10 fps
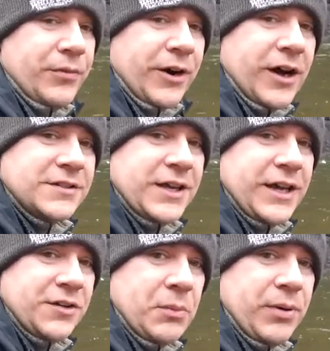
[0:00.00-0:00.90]
They're all
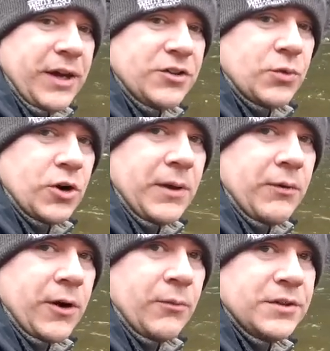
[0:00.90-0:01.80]
taking the pink squirmy
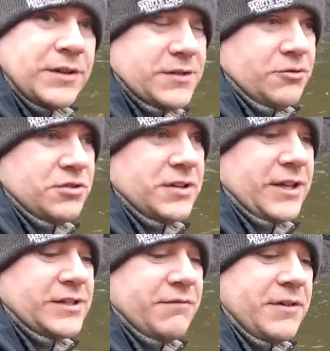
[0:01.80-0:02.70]
worm, which is interesting
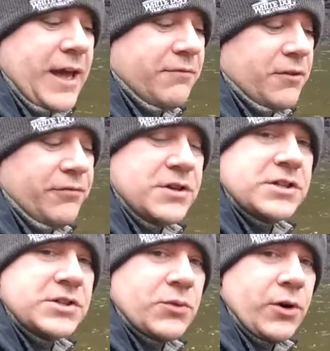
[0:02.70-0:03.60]
because I've never
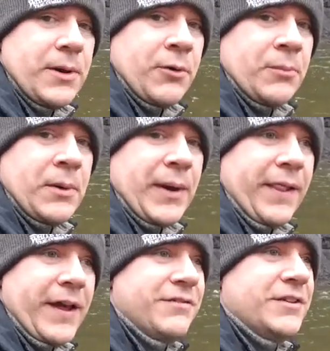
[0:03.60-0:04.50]
fished a squirmy worm in my
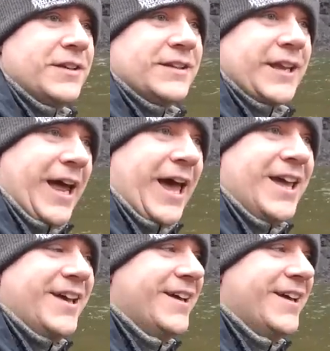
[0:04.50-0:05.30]
life until today.